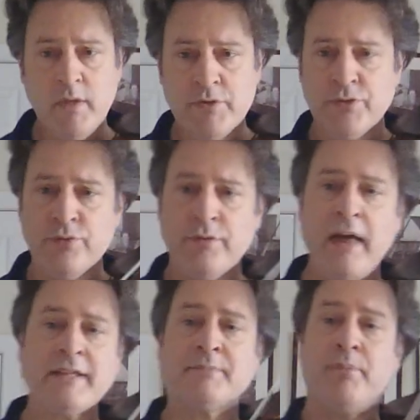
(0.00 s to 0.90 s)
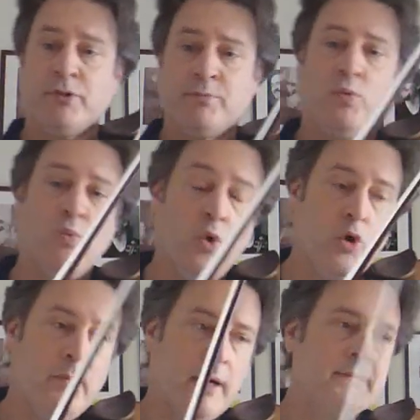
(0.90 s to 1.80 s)
So that's possible
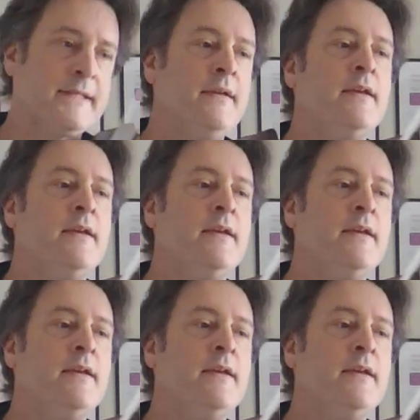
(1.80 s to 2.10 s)
warm-ups.